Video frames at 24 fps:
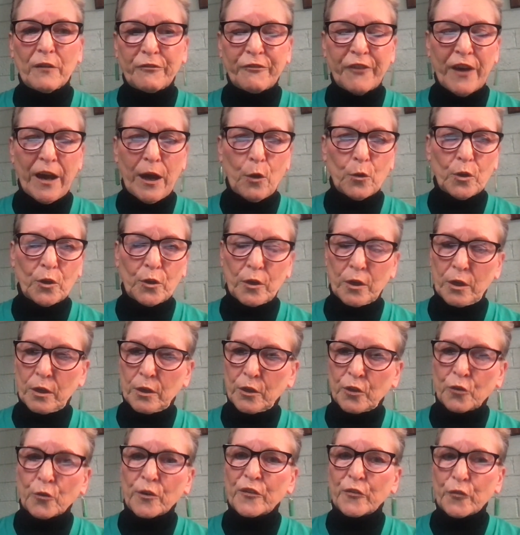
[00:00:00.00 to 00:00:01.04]
Fowler,
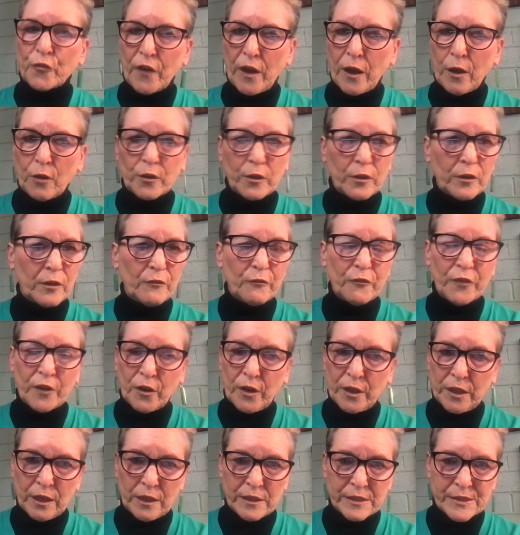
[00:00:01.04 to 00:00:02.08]
Chris Fowler, very
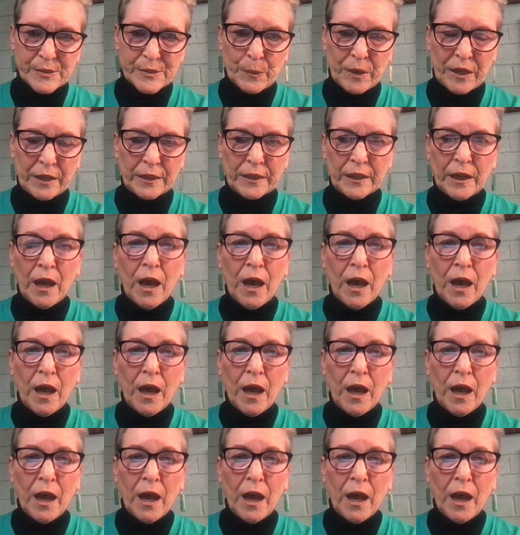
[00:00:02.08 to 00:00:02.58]
nice man.